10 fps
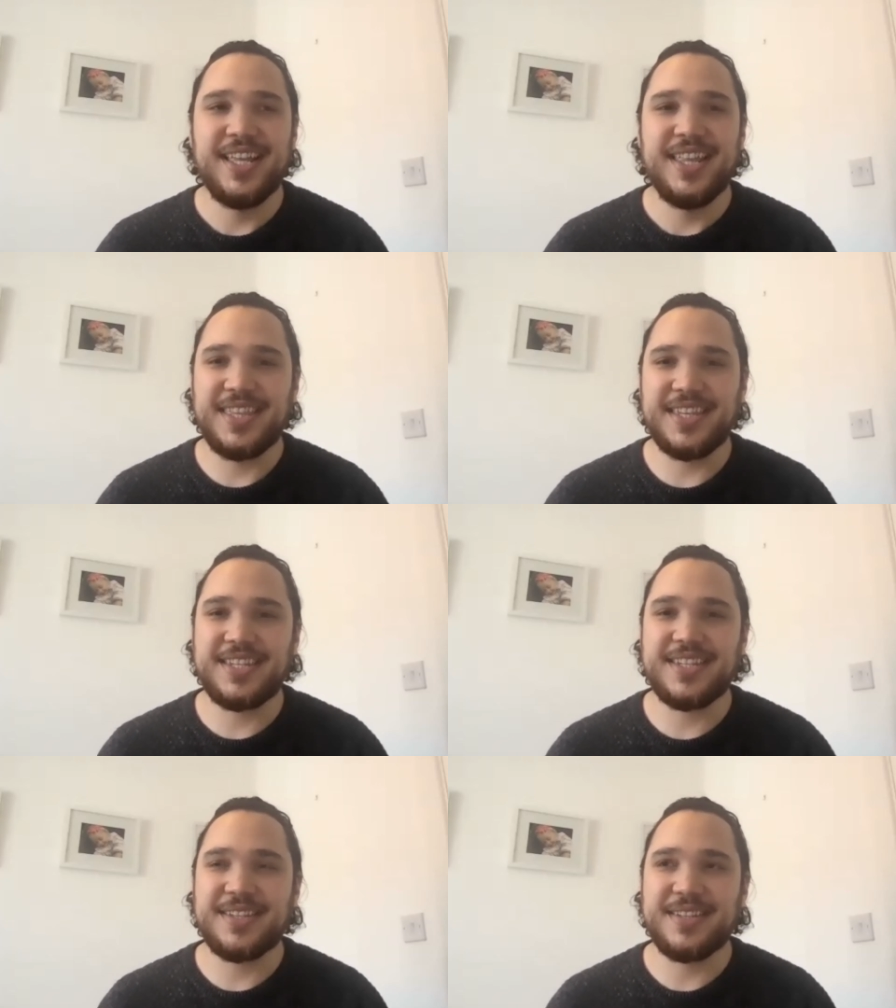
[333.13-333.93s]

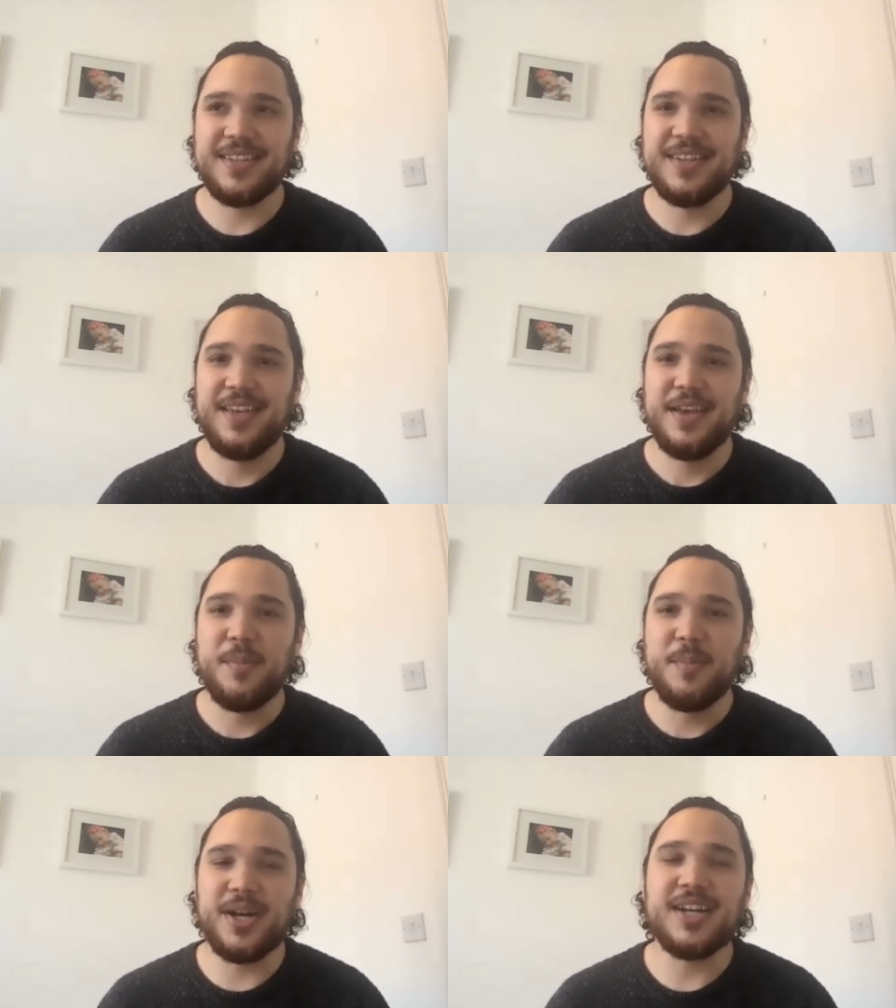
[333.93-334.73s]
this
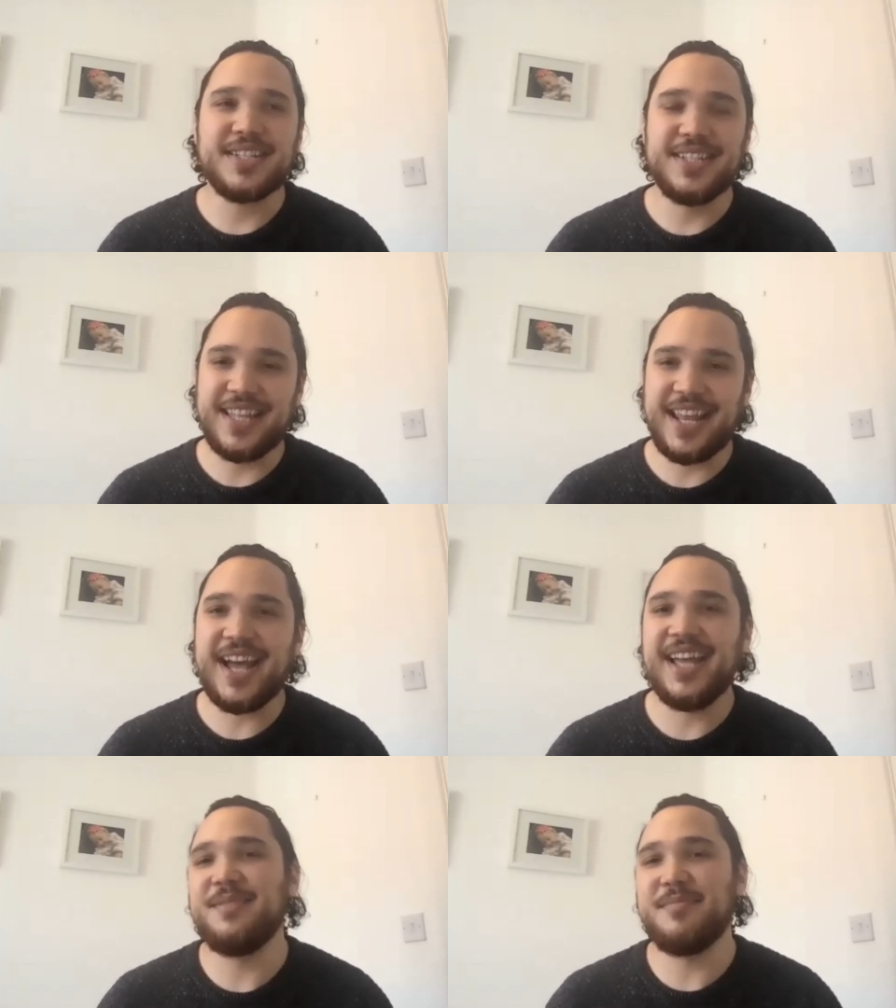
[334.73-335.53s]
person that
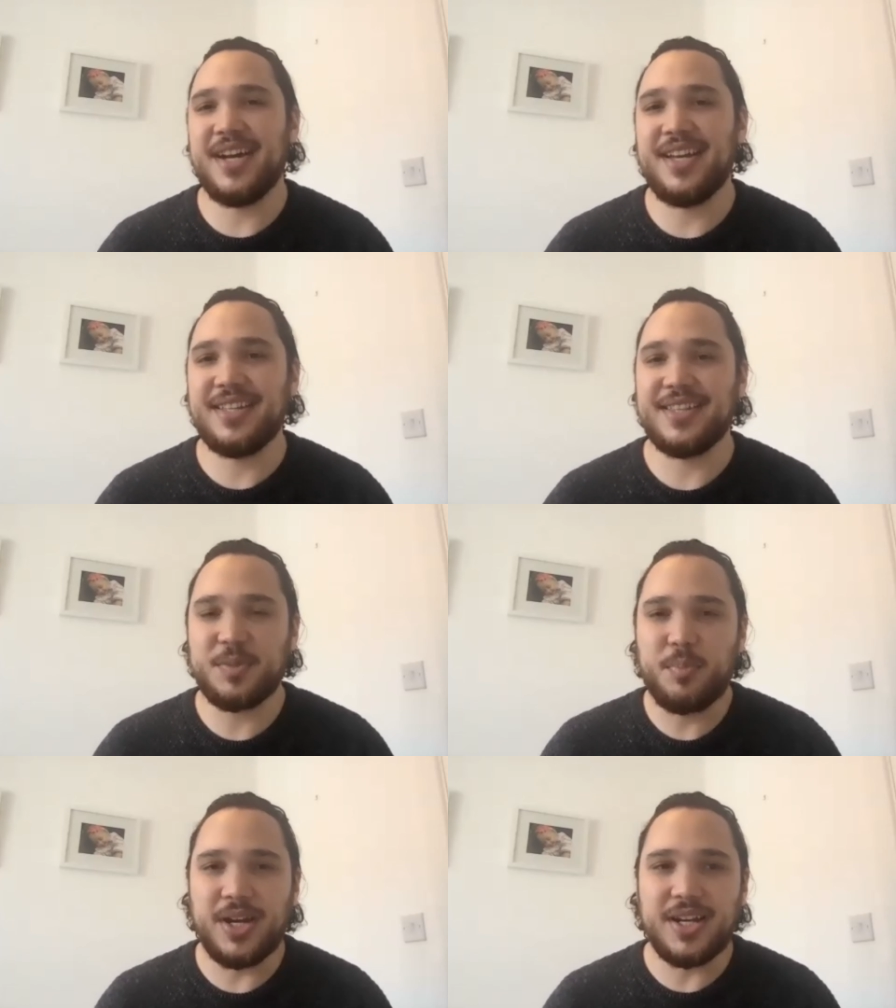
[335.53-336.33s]
I admire, this
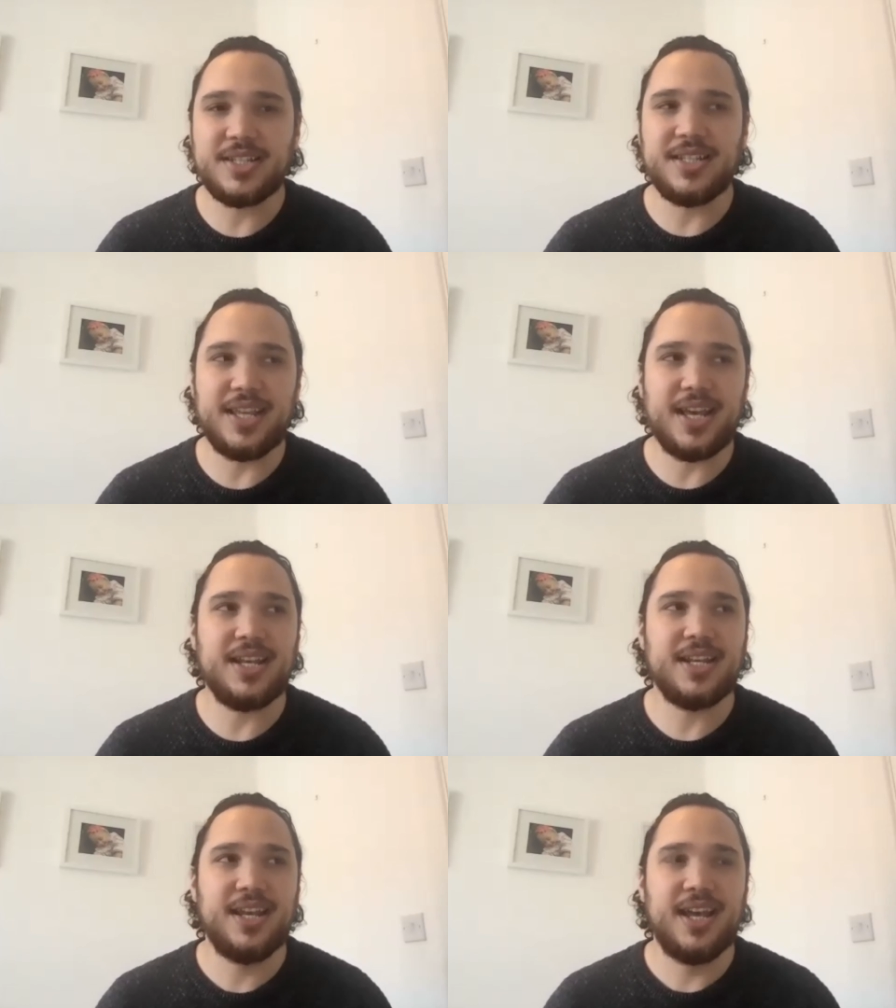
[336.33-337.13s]
person that
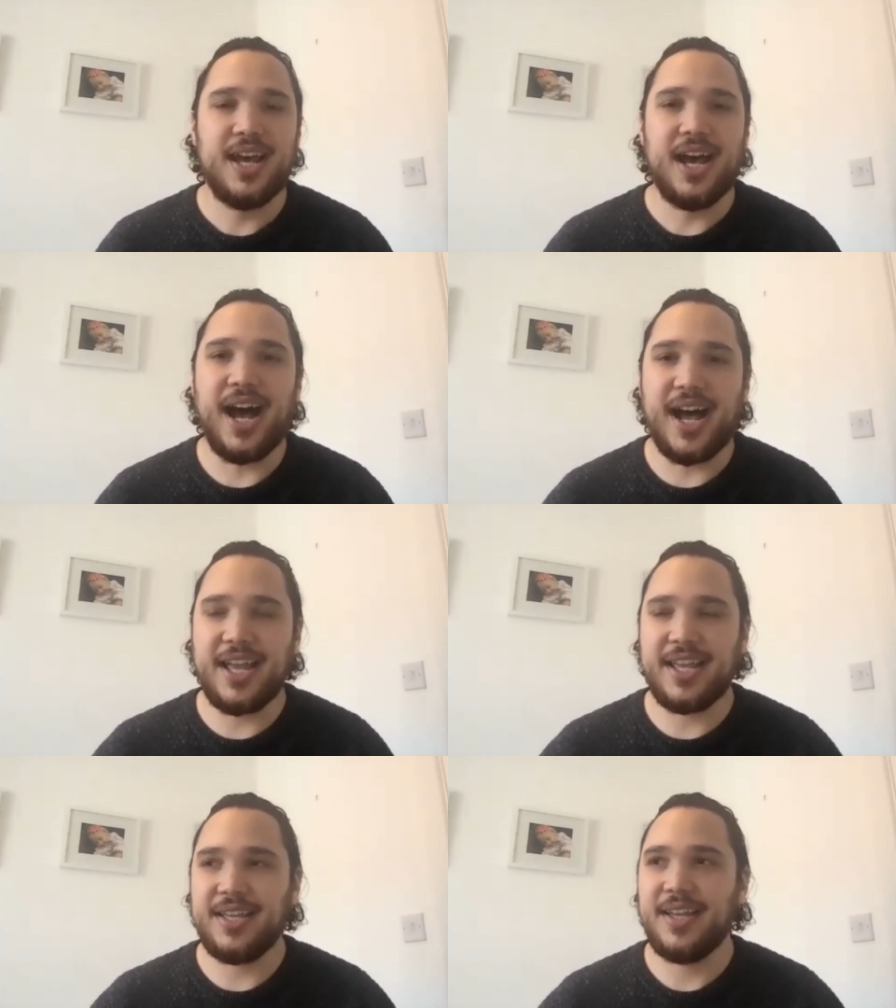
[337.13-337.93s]
I